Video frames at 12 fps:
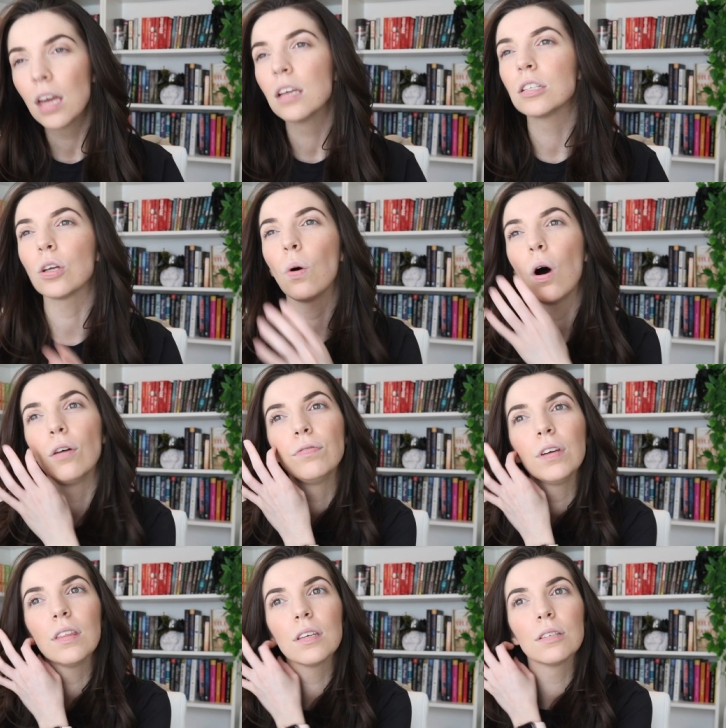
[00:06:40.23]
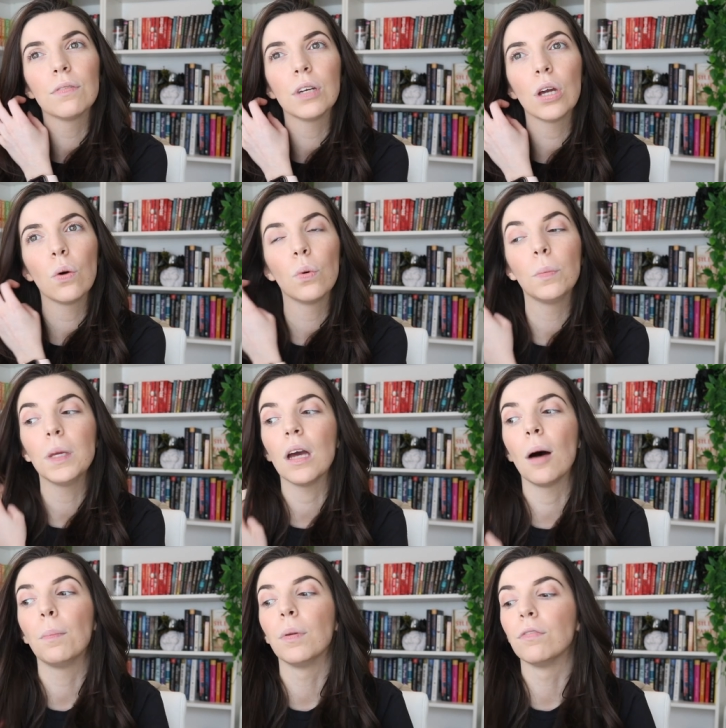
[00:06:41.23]
so hopefully this video will be
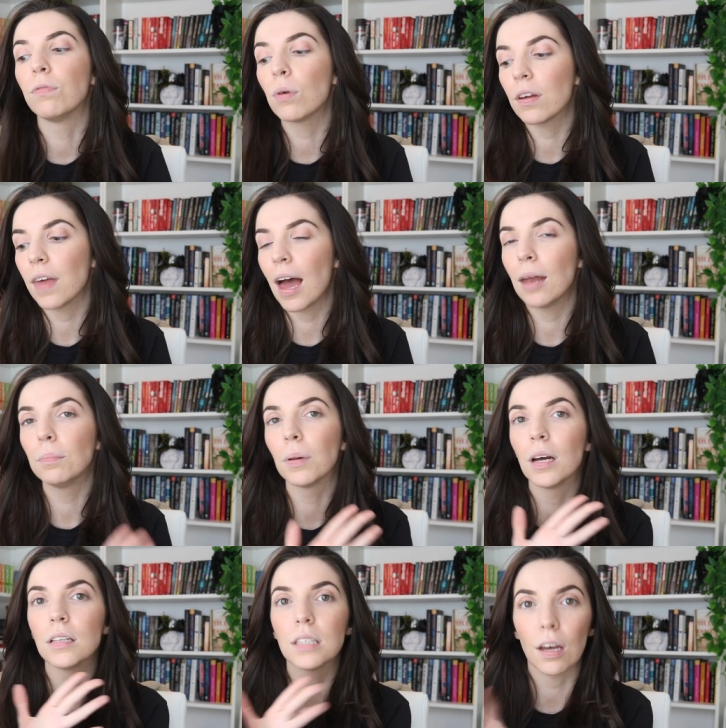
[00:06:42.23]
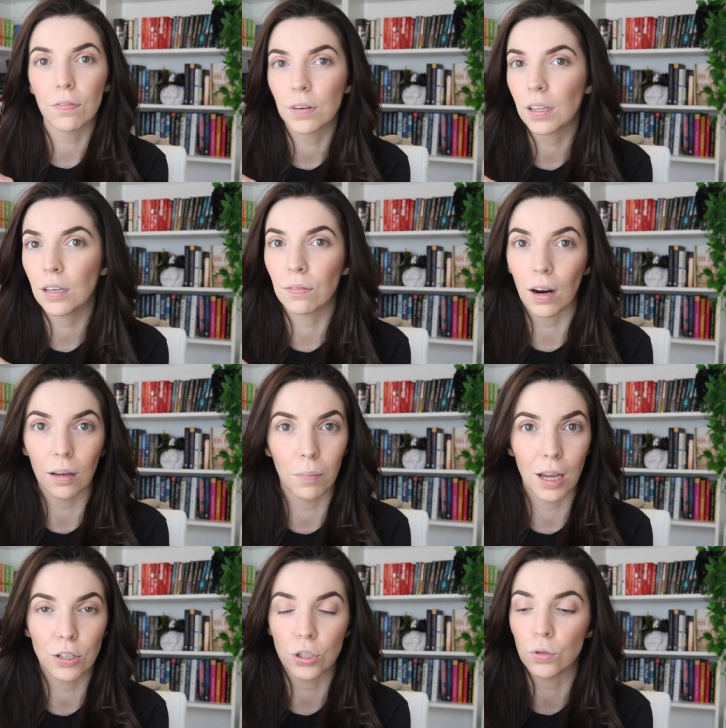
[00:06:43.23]
up before then, but definitely
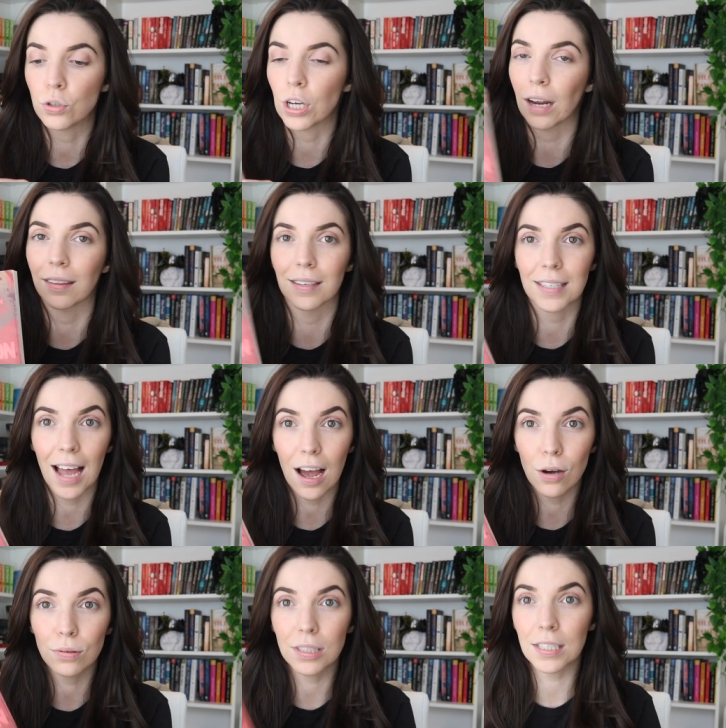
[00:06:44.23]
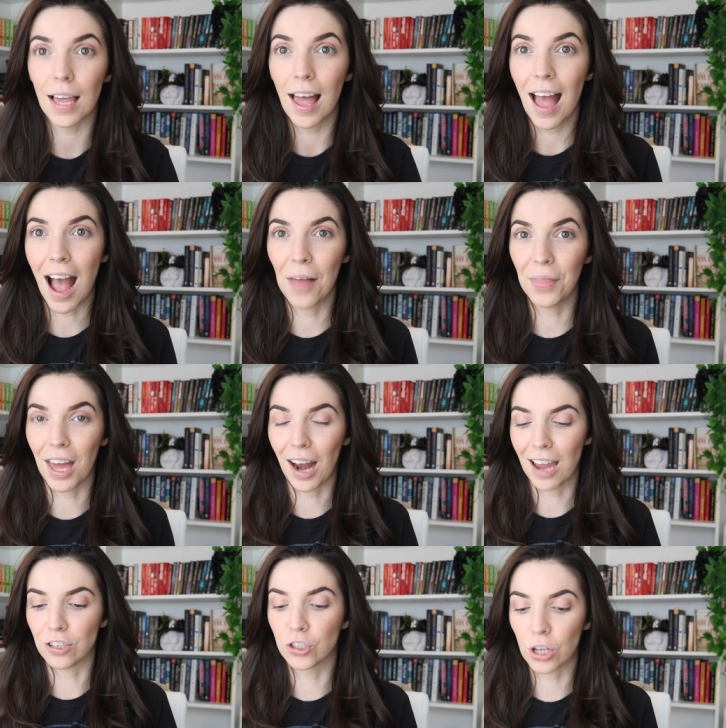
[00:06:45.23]
recommend you check this out. And then
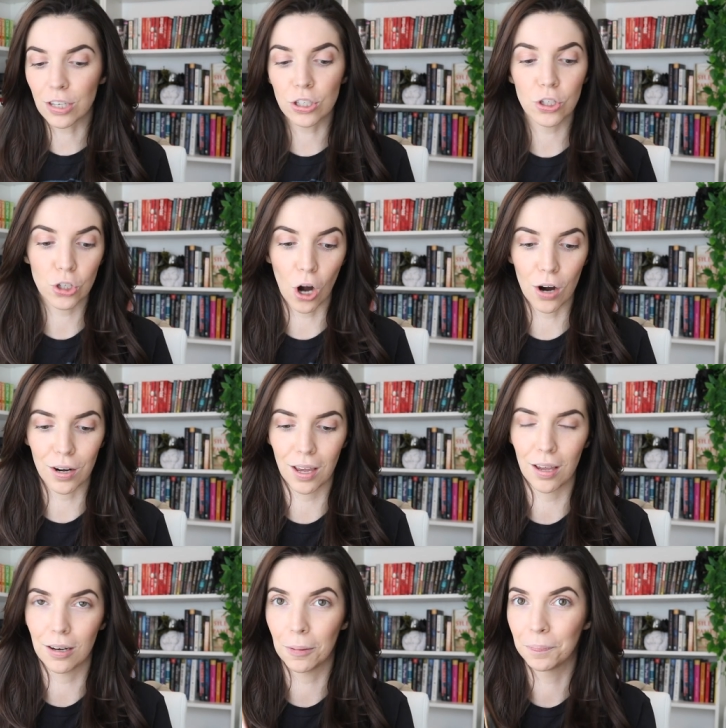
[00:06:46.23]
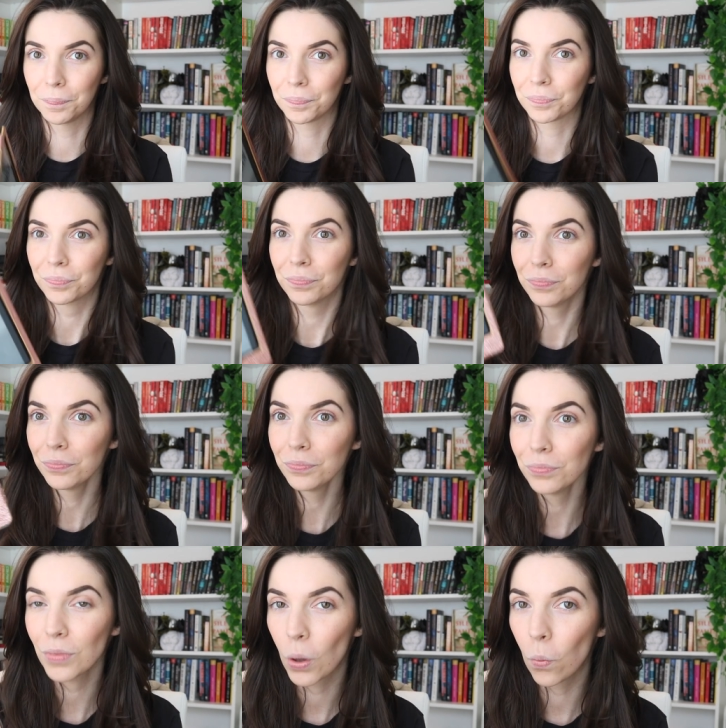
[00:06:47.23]
I just started
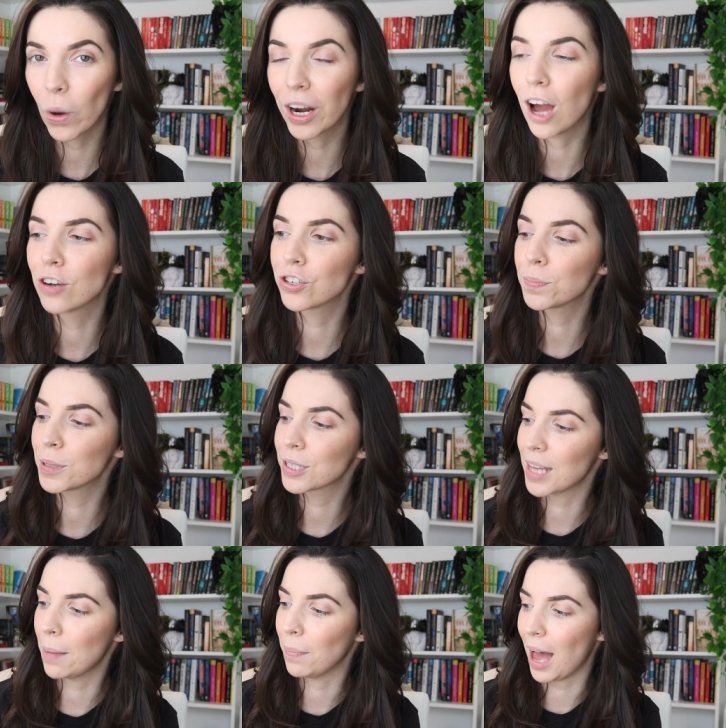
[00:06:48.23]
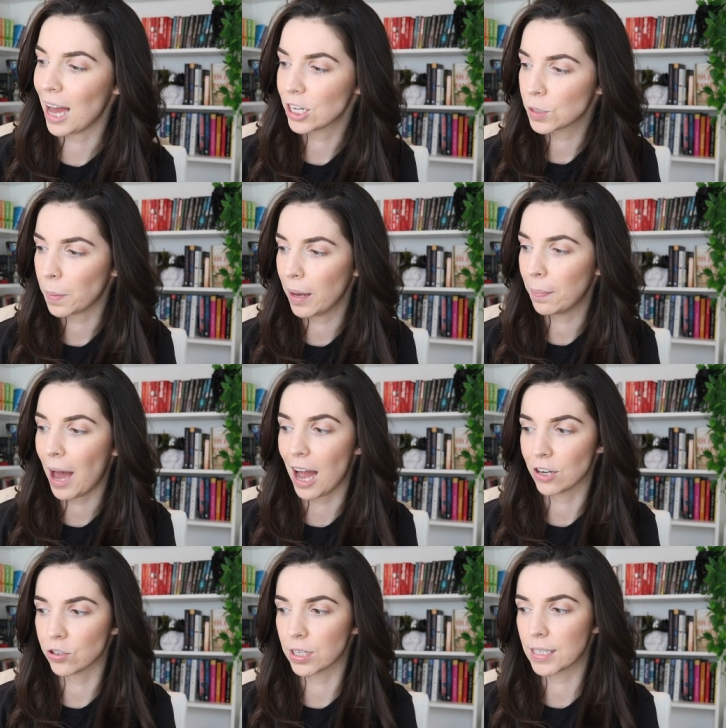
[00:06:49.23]
100% Match by
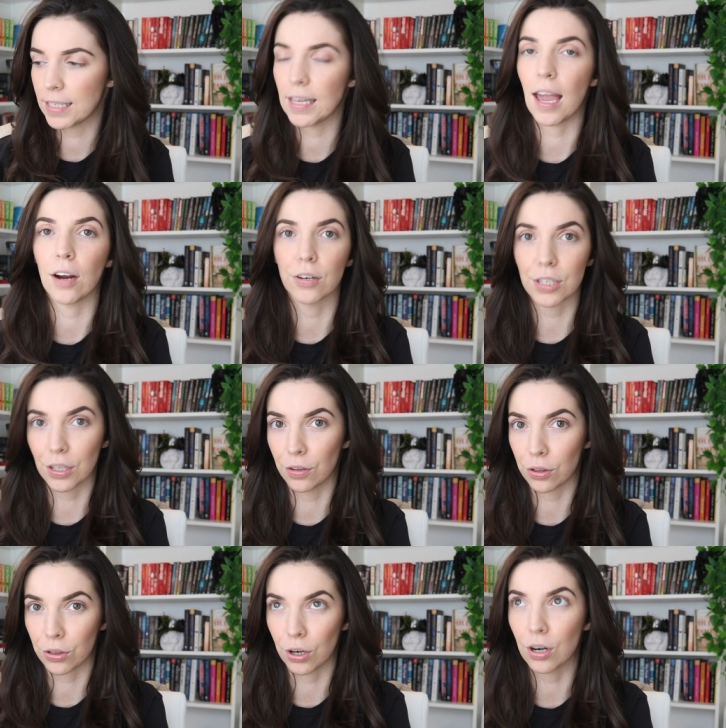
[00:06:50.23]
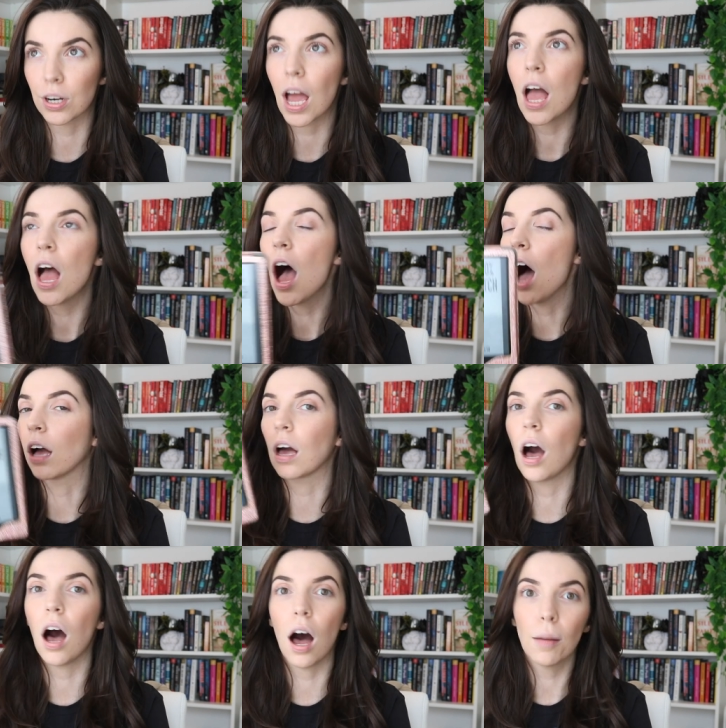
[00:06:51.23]
Patrick C. Harrison III. A
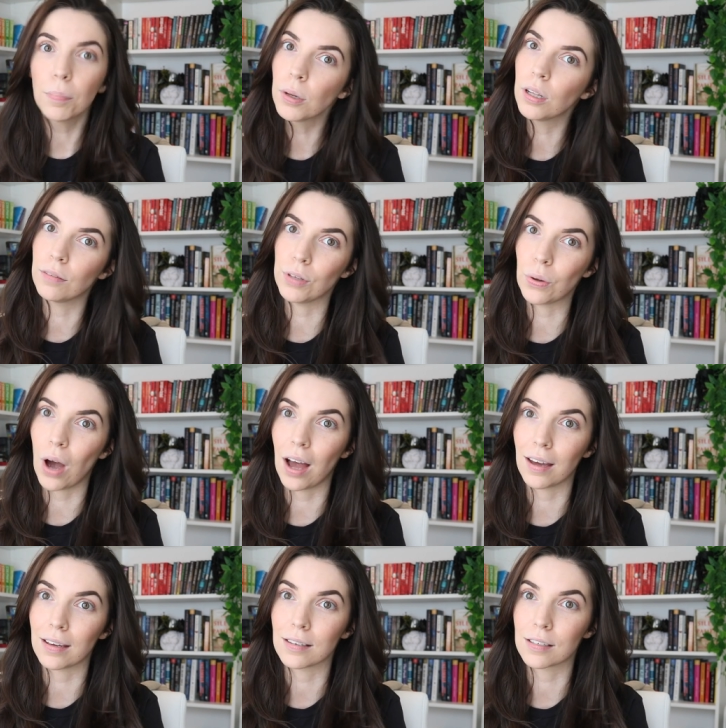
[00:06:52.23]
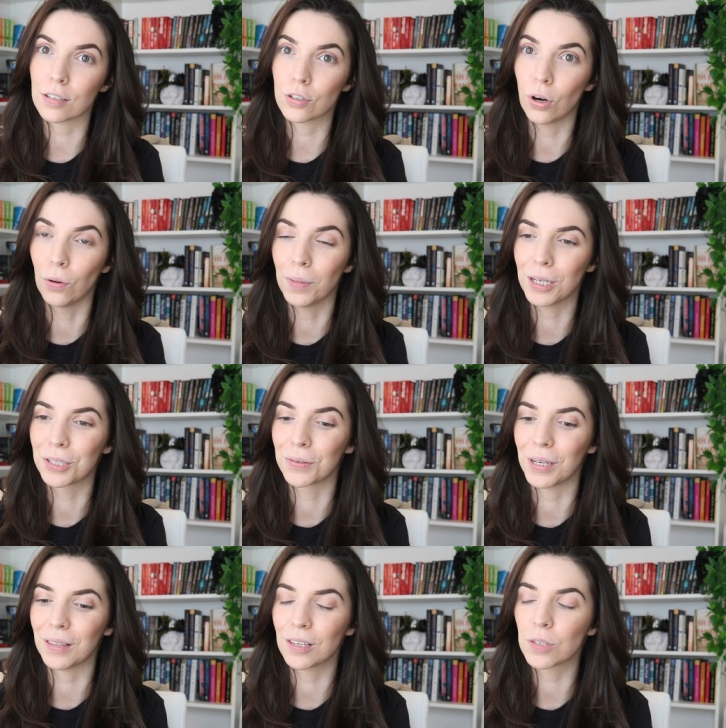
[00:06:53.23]
couple of you guys told me to
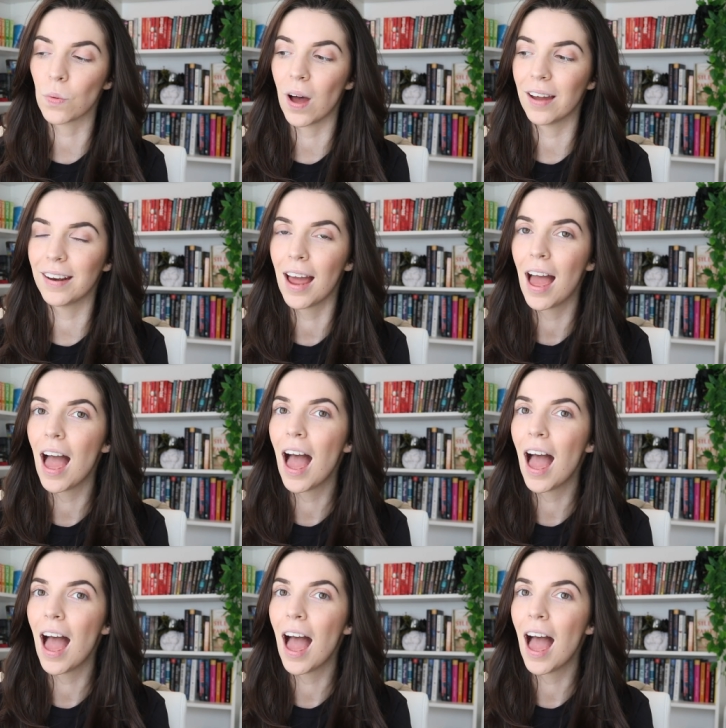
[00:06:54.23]
read this one,